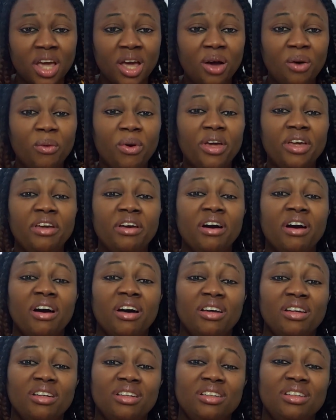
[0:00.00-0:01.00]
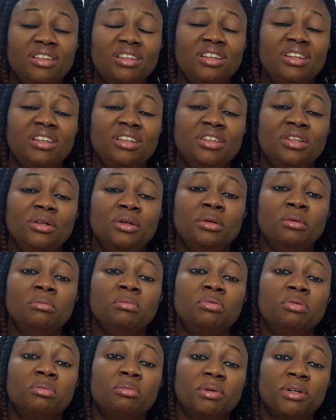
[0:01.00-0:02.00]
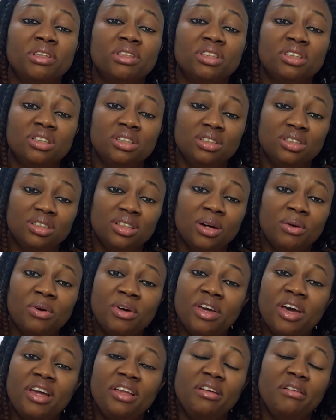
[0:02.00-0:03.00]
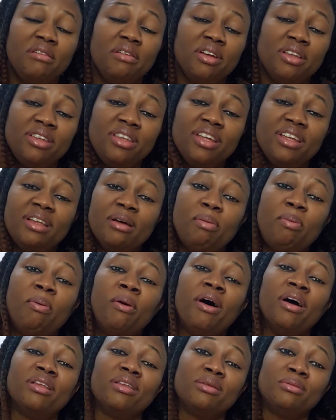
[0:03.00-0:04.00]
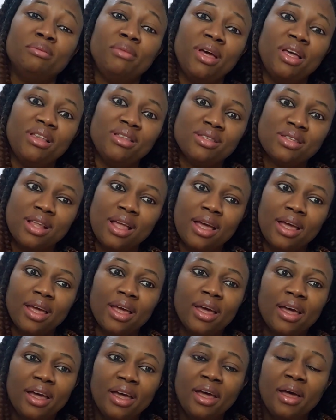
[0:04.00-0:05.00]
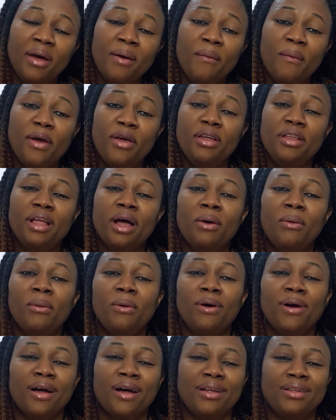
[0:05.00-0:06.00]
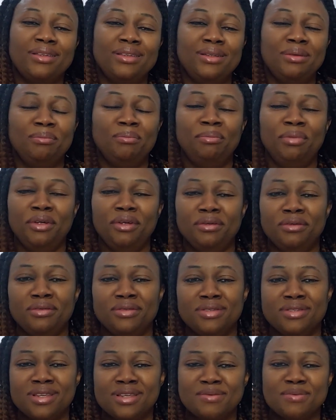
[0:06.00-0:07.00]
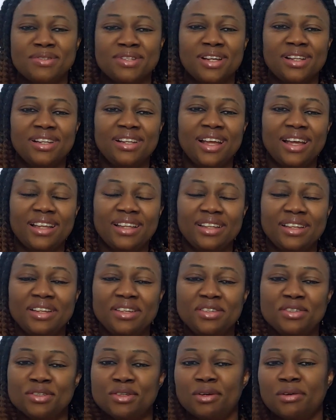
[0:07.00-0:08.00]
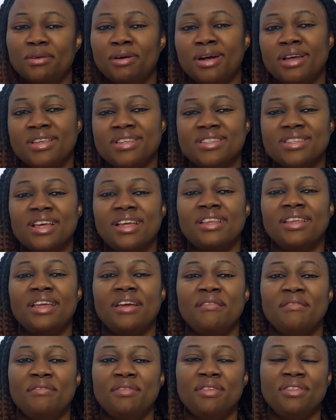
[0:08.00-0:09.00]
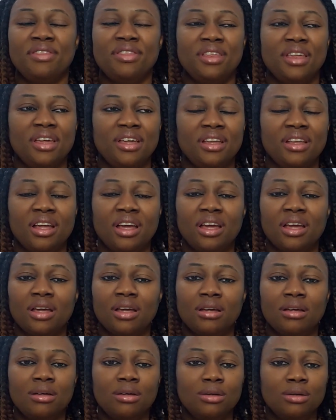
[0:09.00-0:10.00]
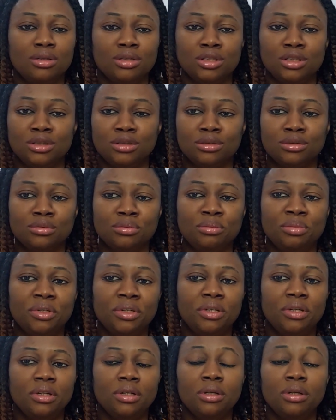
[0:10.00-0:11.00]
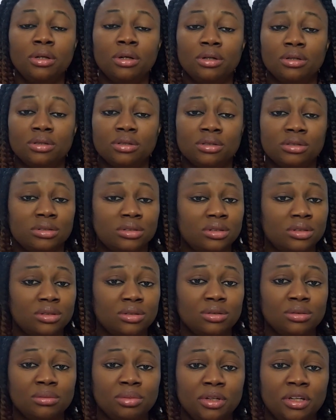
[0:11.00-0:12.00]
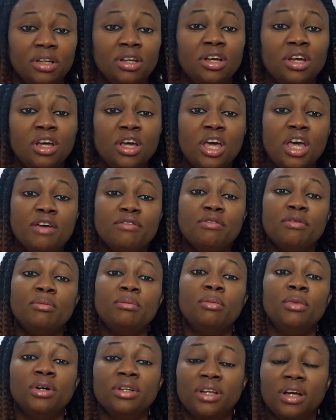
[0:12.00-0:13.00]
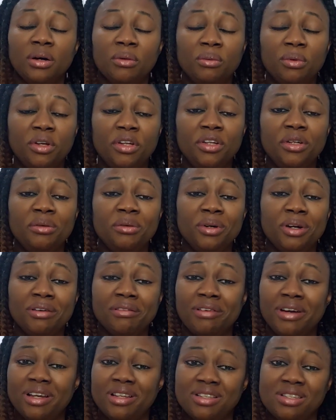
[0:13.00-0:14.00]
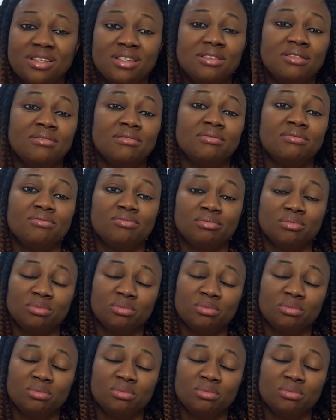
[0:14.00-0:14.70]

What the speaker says: when you are in your own property than when you're in a rented apartment. Like when you now work out the bills, especially like the insurance and everything, like gosh, it could be a lot. It could be even more than when you were renting.